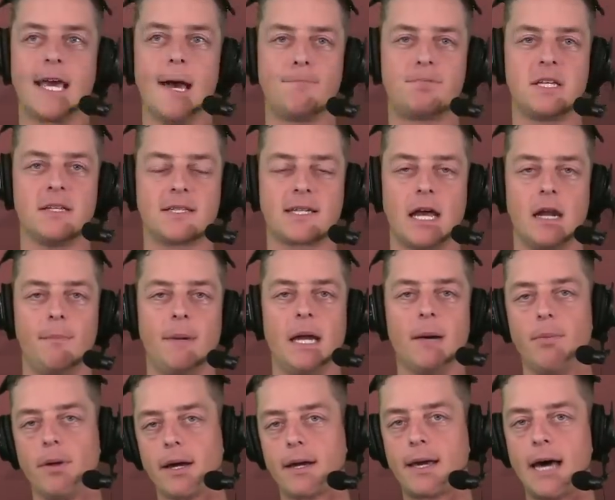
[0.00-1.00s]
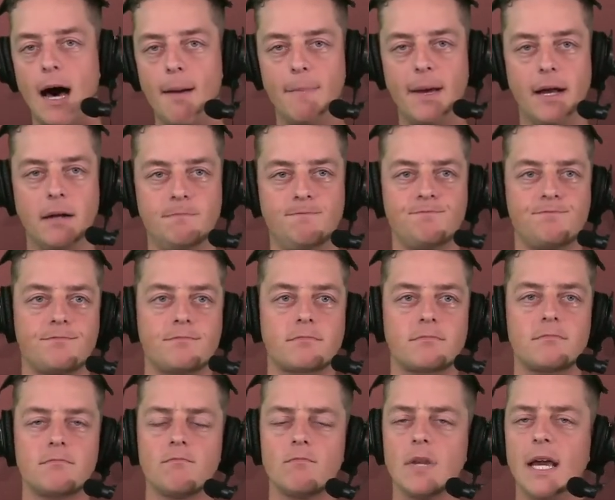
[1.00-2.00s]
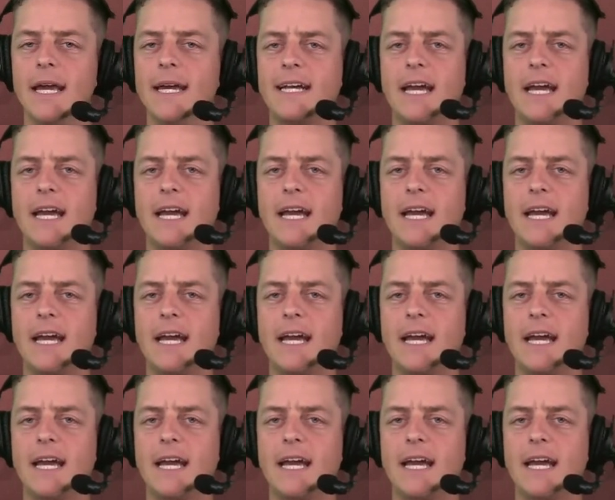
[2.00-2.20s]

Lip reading: Gipson's going to be able to come in. He